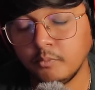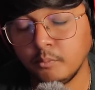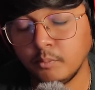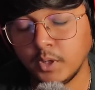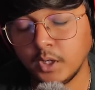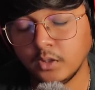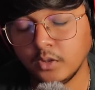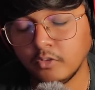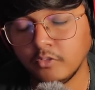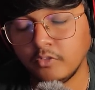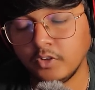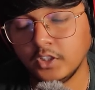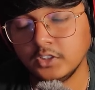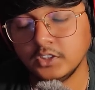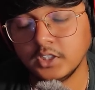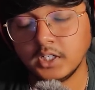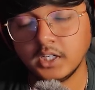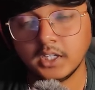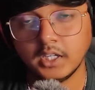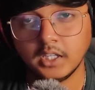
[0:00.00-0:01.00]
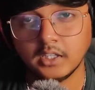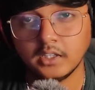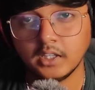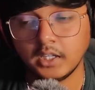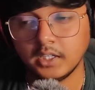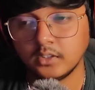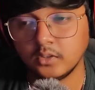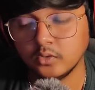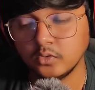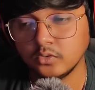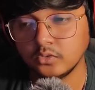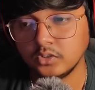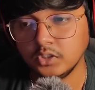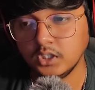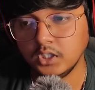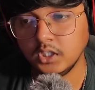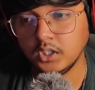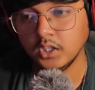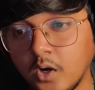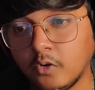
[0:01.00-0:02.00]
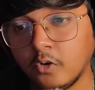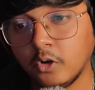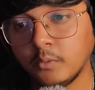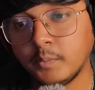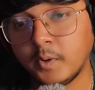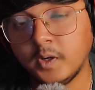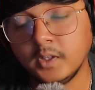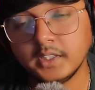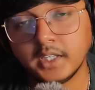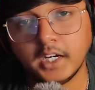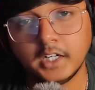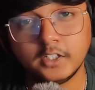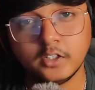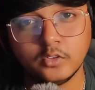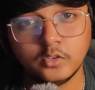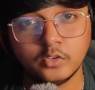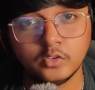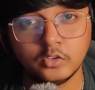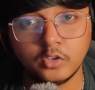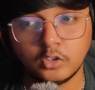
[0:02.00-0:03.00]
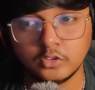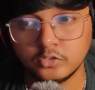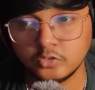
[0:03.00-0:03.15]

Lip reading: breath of fresh air again, like to see overpowered character who's not